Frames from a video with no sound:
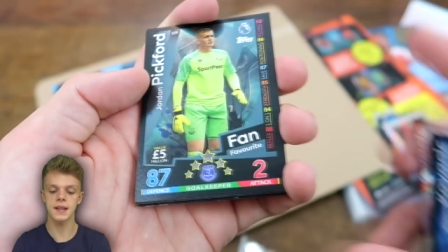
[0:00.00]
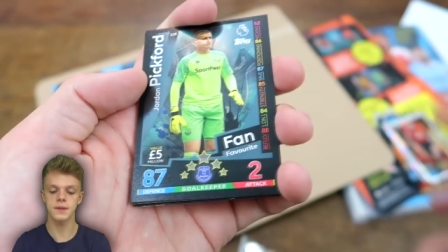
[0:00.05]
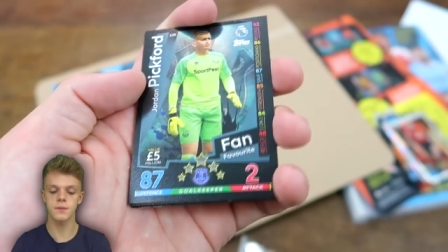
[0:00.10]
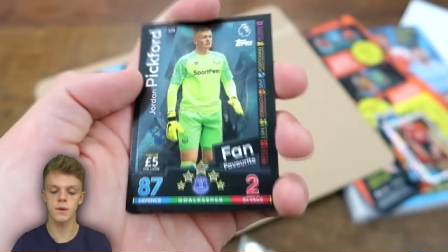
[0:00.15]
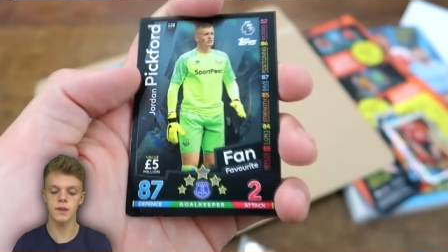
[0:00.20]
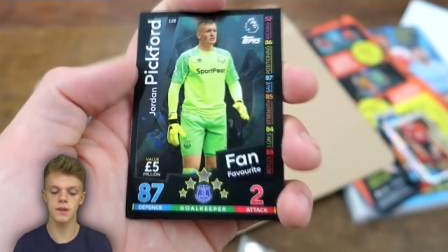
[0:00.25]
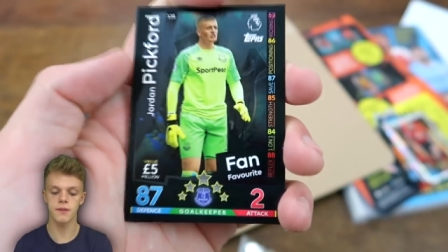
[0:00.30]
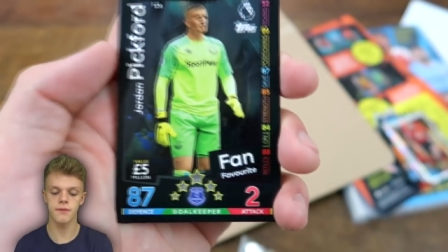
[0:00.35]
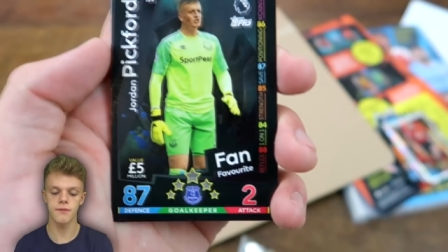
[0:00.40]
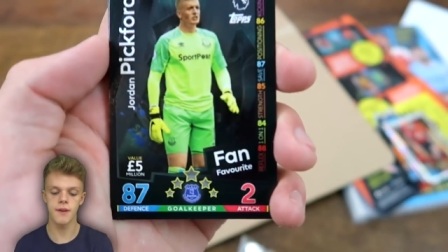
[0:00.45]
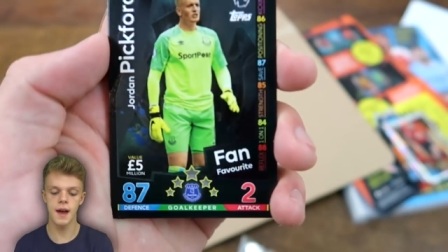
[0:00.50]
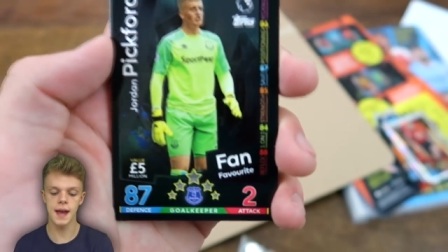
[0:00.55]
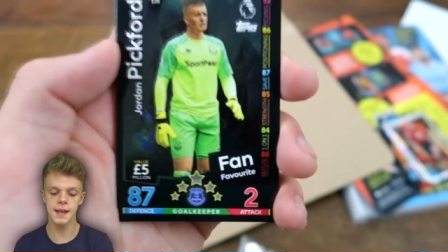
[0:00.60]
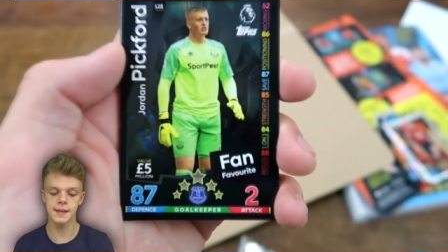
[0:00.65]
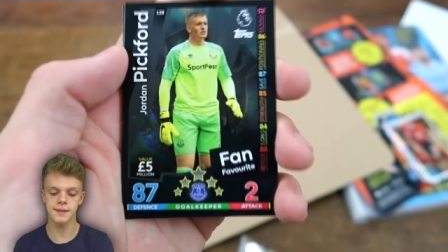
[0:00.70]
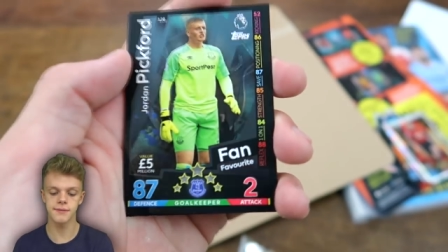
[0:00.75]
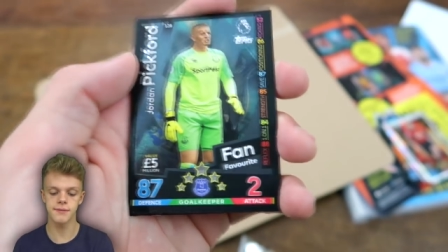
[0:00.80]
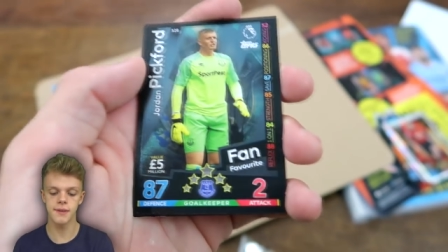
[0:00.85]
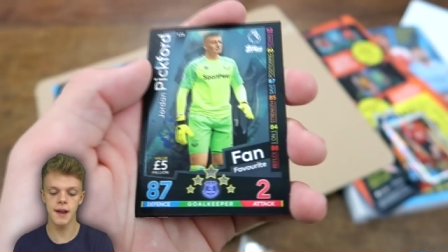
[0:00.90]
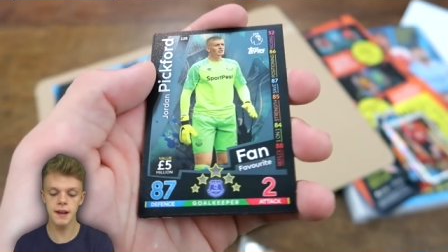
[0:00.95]
is what the
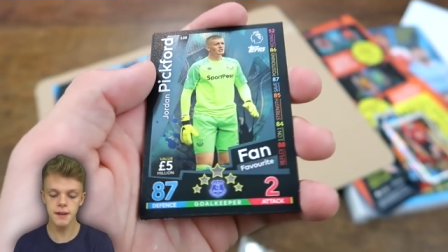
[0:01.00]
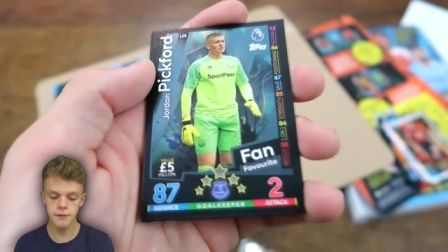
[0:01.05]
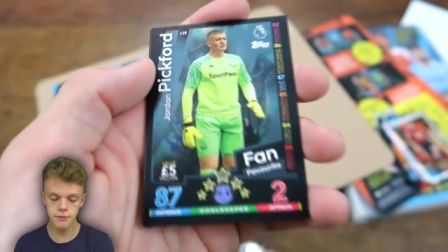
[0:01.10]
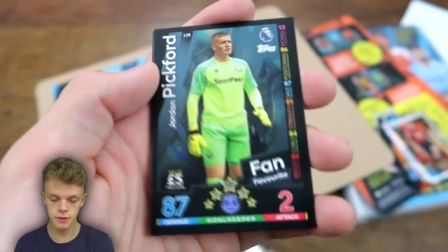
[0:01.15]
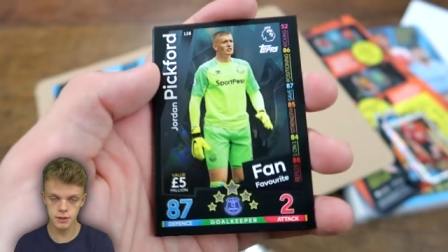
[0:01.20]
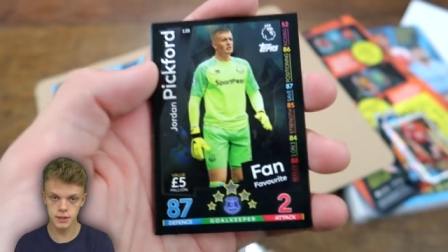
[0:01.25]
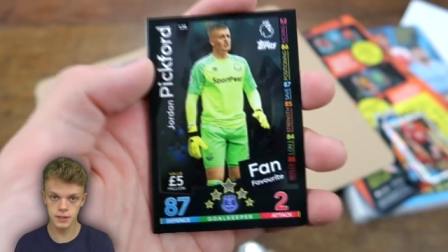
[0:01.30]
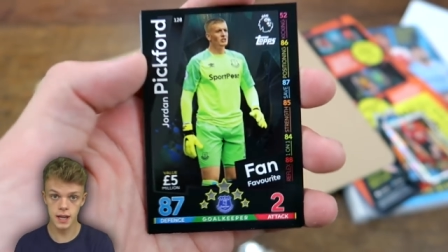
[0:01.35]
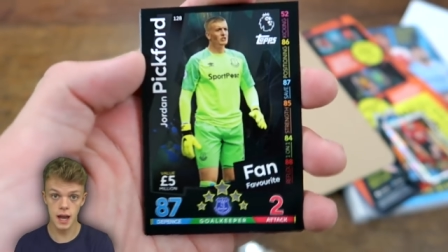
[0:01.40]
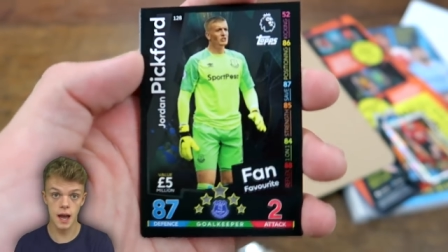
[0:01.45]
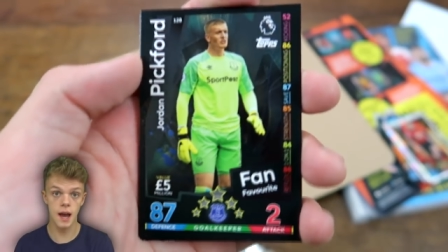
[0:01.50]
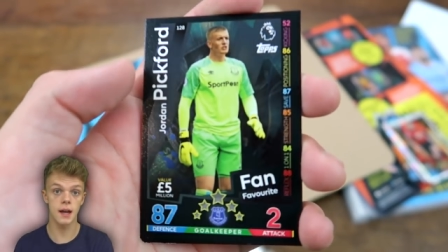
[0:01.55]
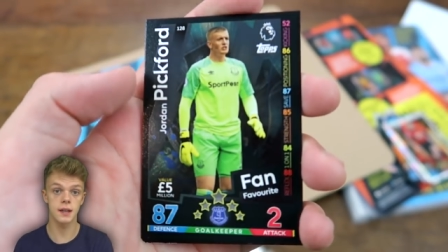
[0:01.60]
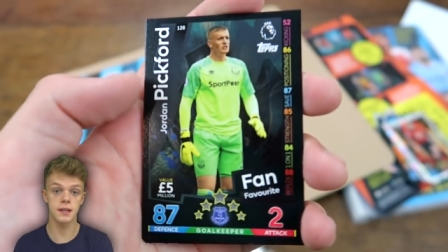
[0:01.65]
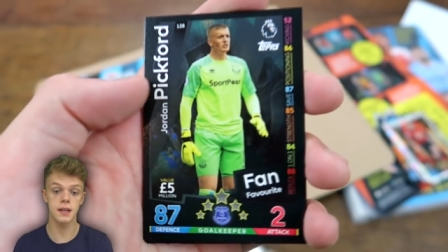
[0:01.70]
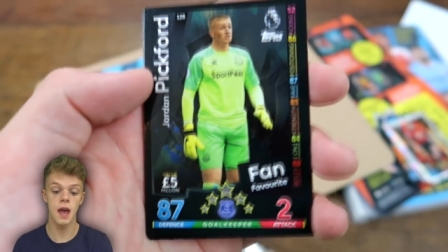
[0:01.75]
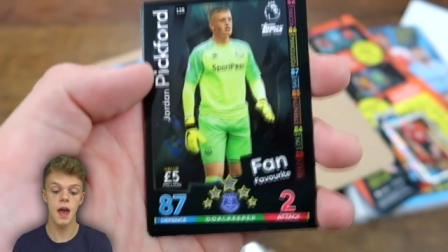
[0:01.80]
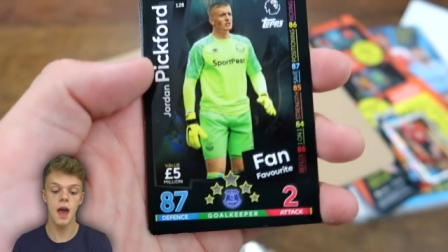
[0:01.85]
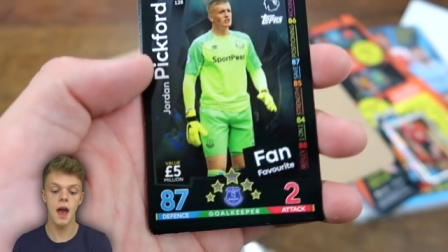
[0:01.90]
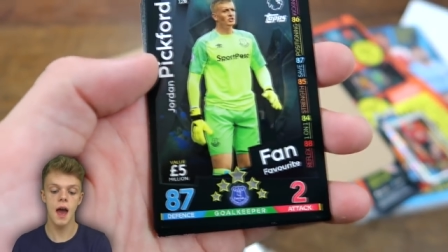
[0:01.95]
fans' favourites
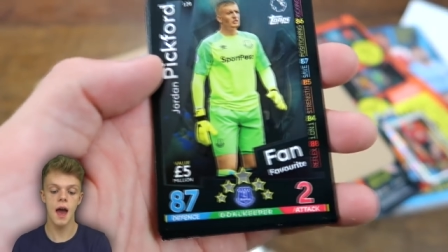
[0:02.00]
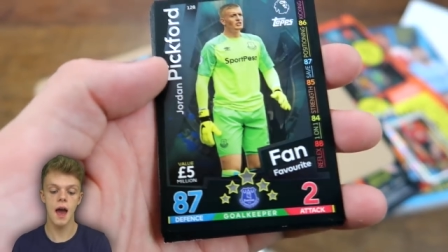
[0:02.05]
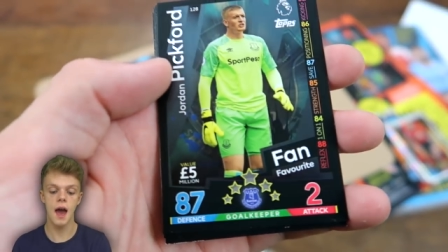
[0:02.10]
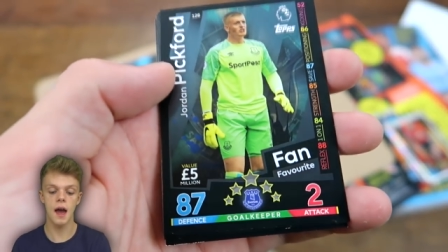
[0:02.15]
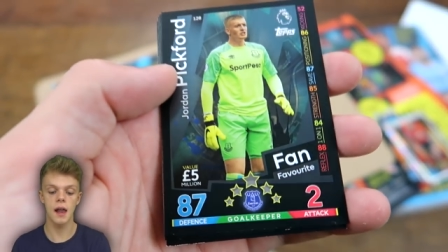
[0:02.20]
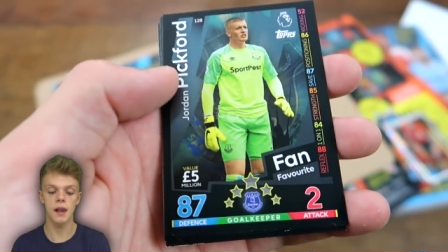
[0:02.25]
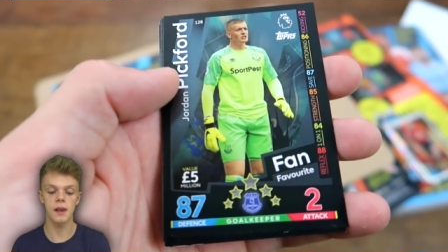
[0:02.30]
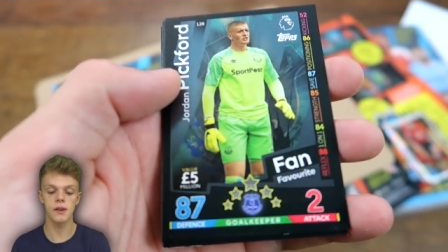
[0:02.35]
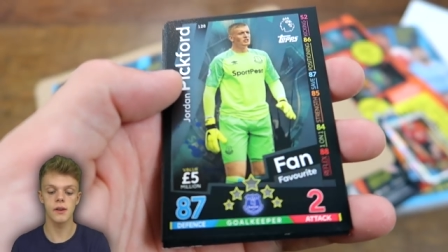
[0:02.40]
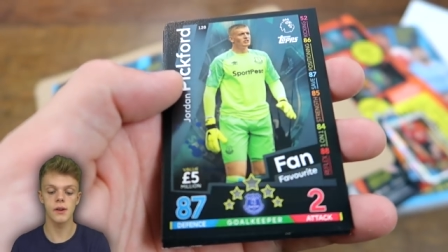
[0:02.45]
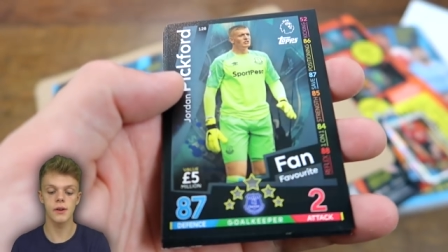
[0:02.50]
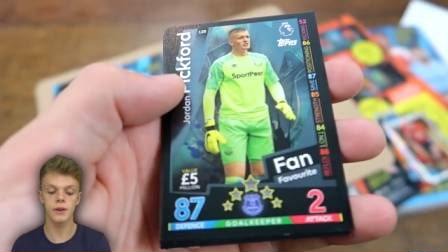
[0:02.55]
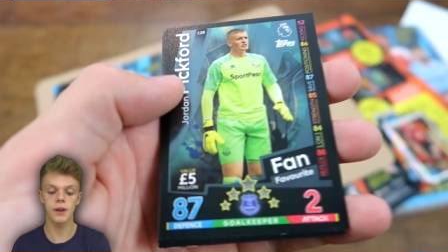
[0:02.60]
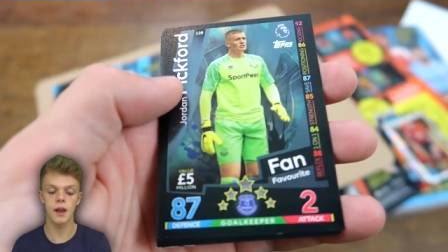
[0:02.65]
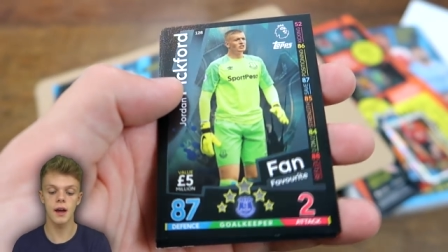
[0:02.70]
card uh, looked